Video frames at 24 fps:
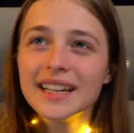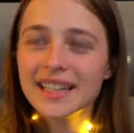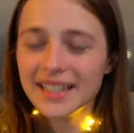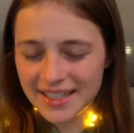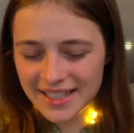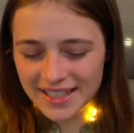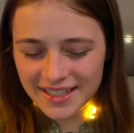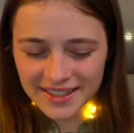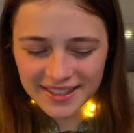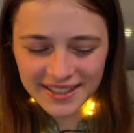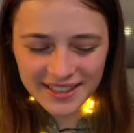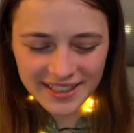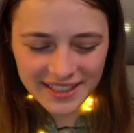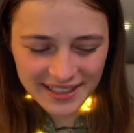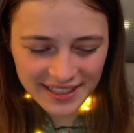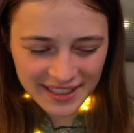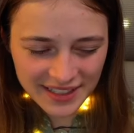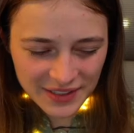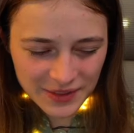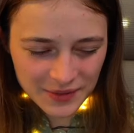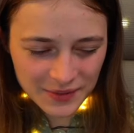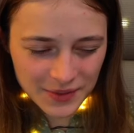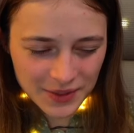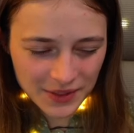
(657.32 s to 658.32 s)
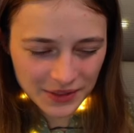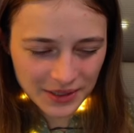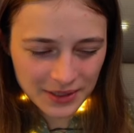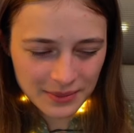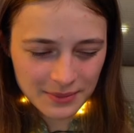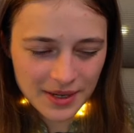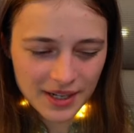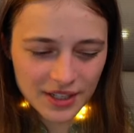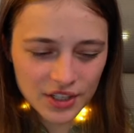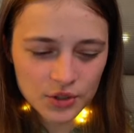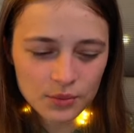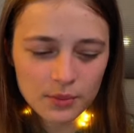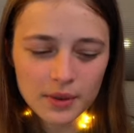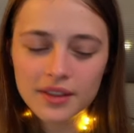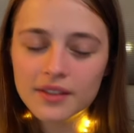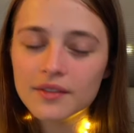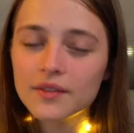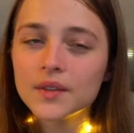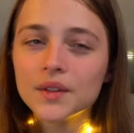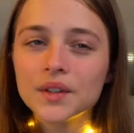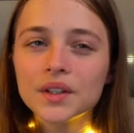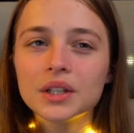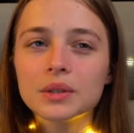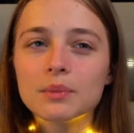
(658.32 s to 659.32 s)
Anthony, thank you very much. My the
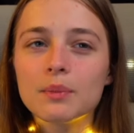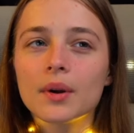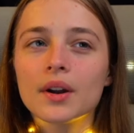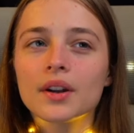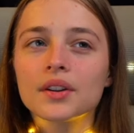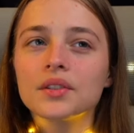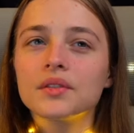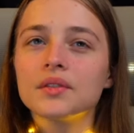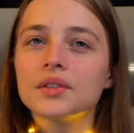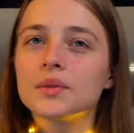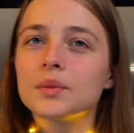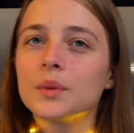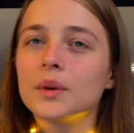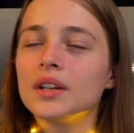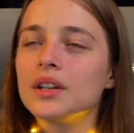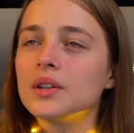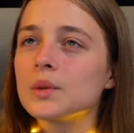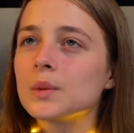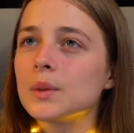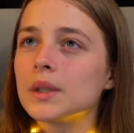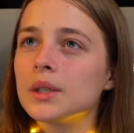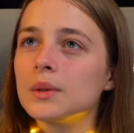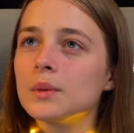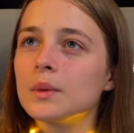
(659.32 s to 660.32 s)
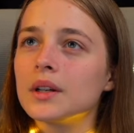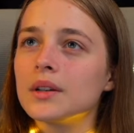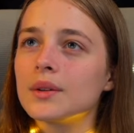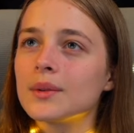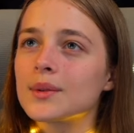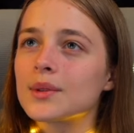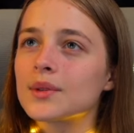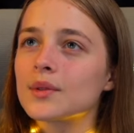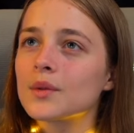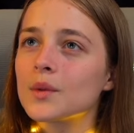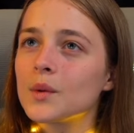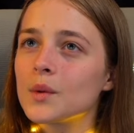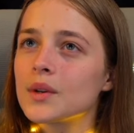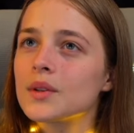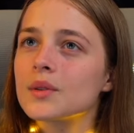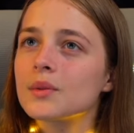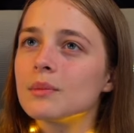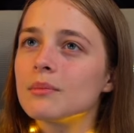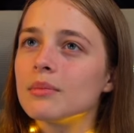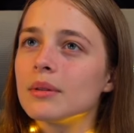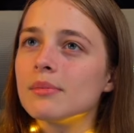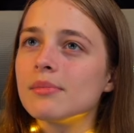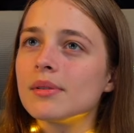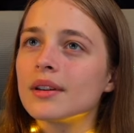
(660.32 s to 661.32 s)
favorite part of twenty twenty-one was, of course, when
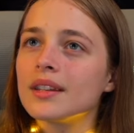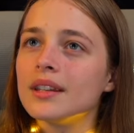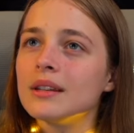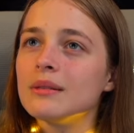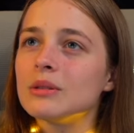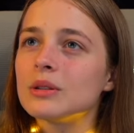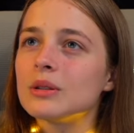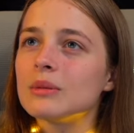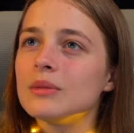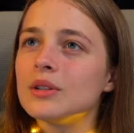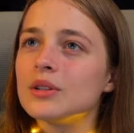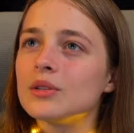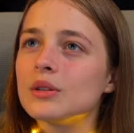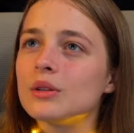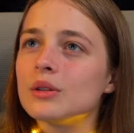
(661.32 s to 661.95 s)
people came to me to